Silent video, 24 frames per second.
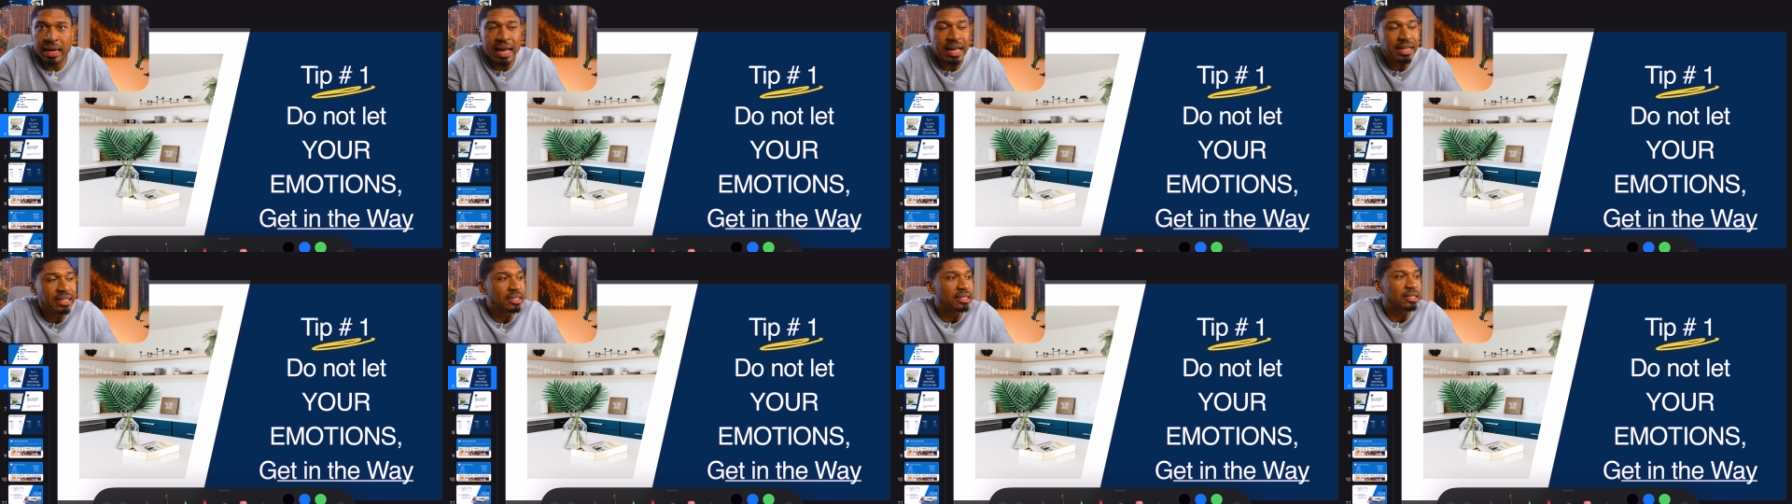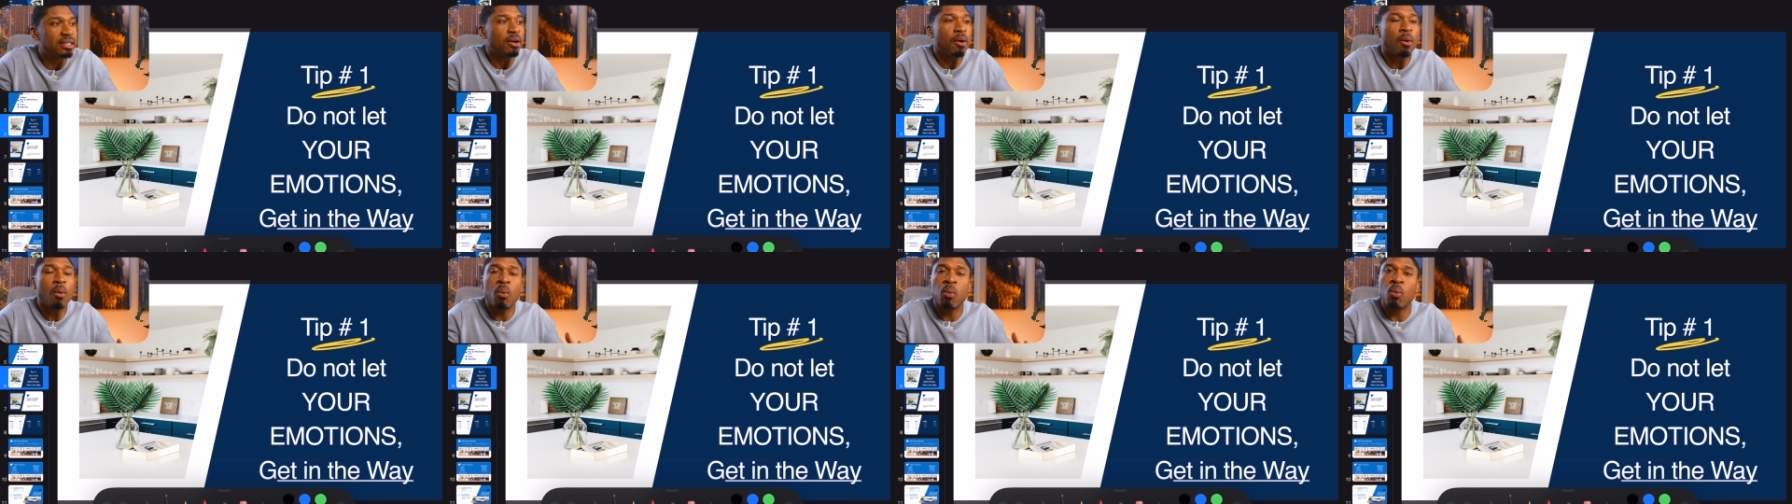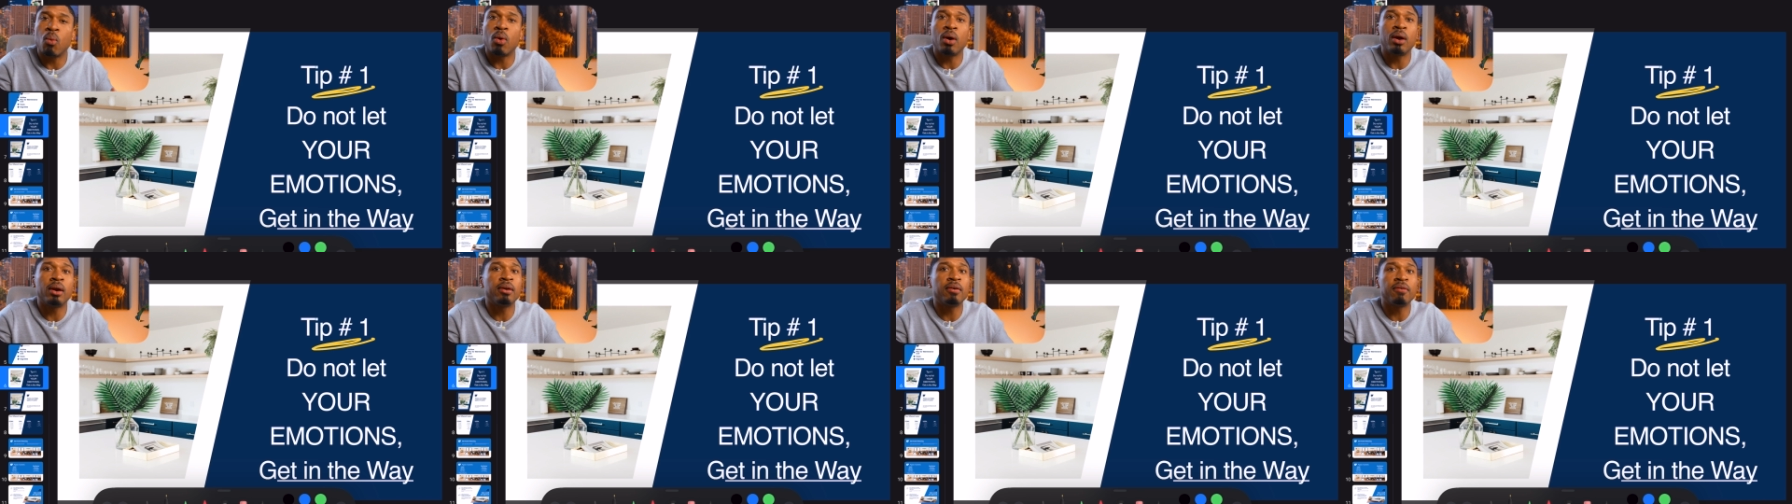It's
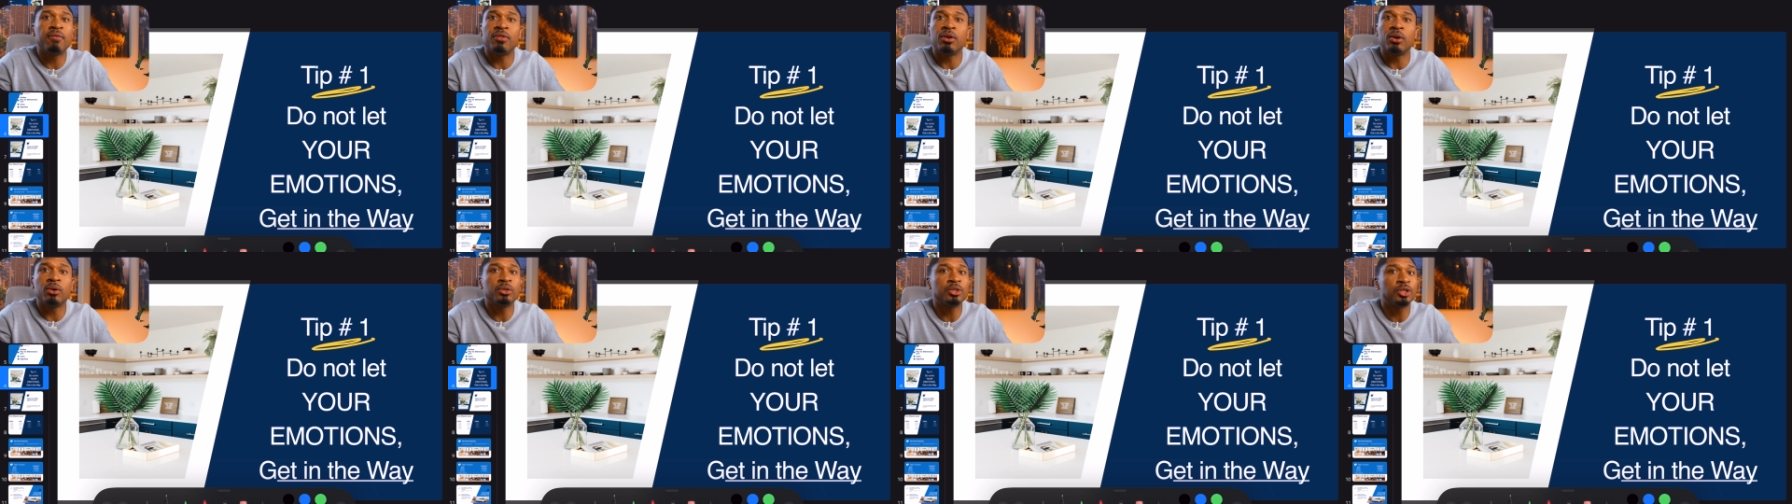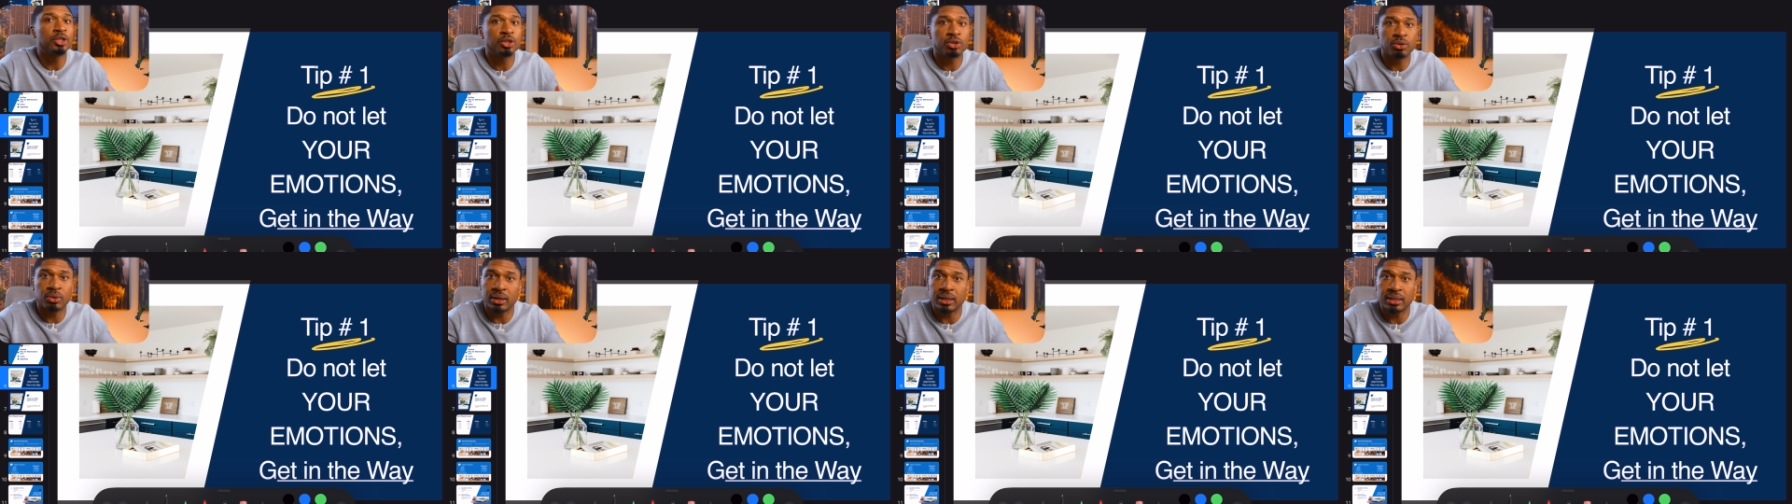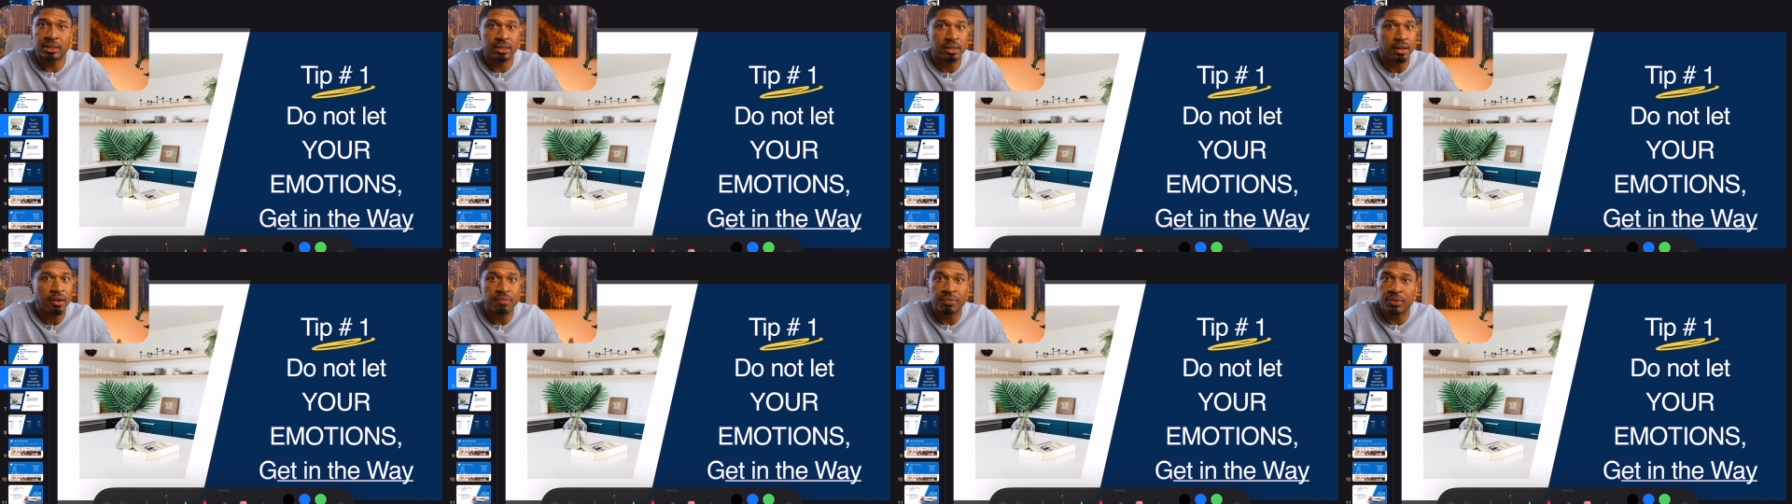one of those
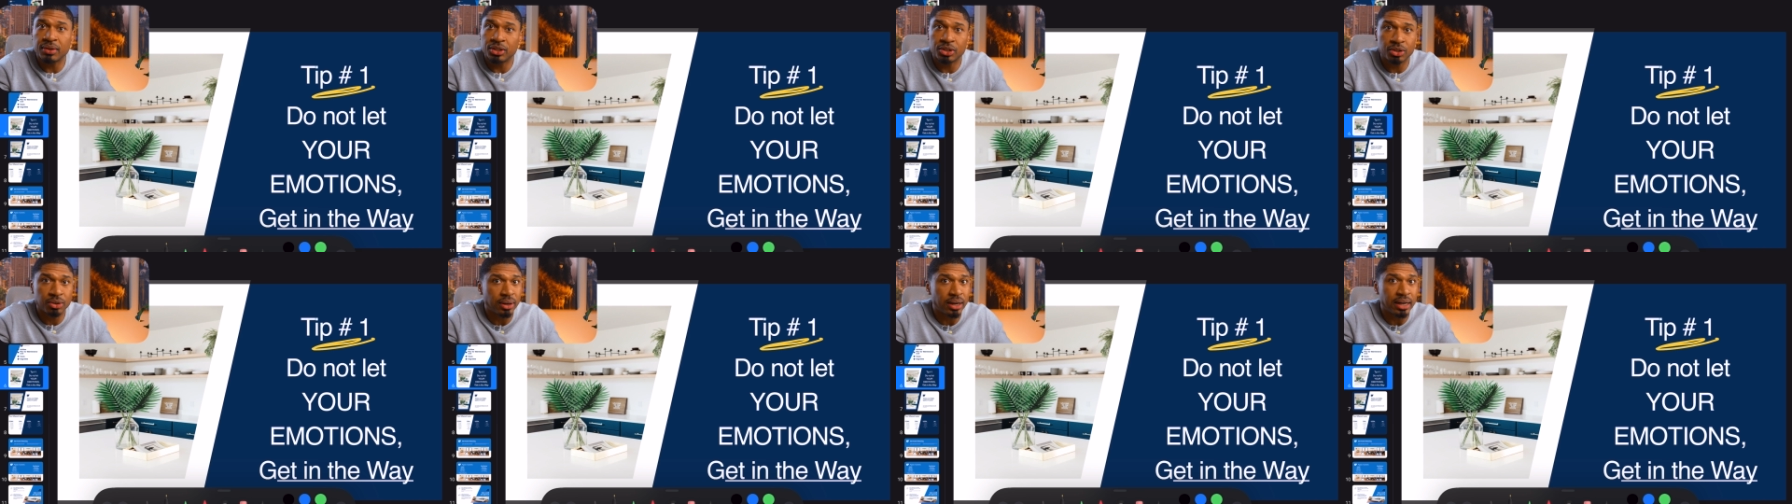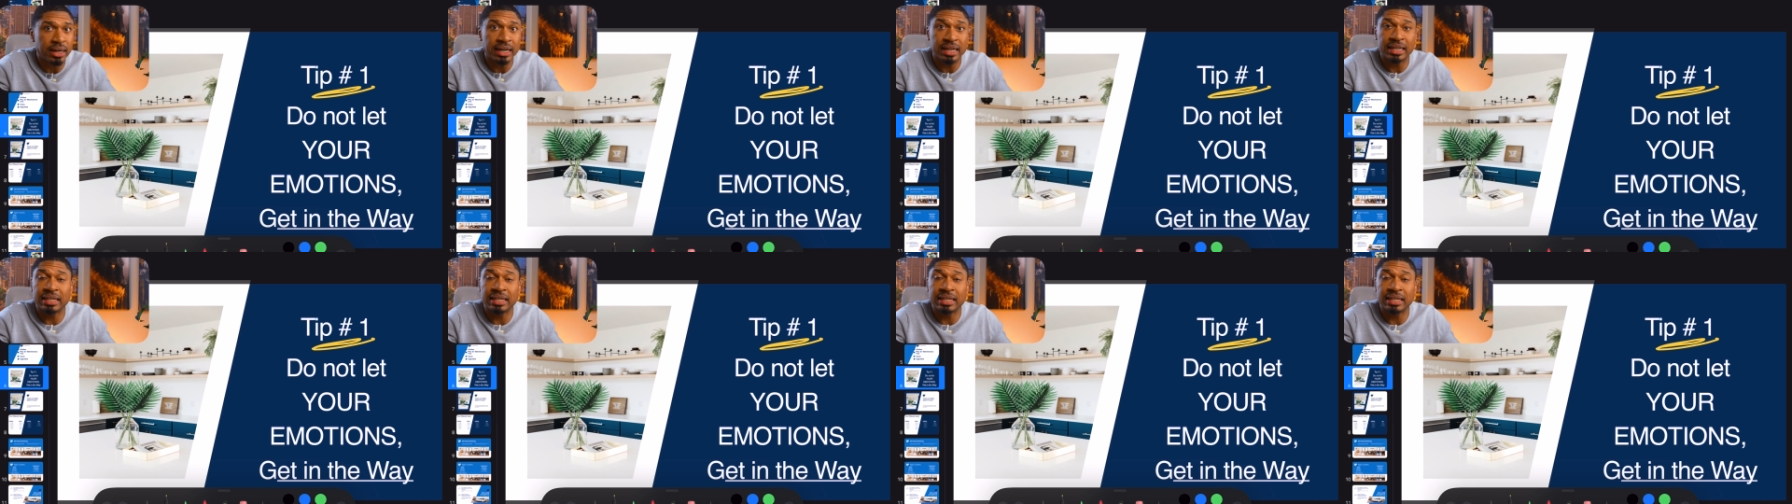tricks of the trade.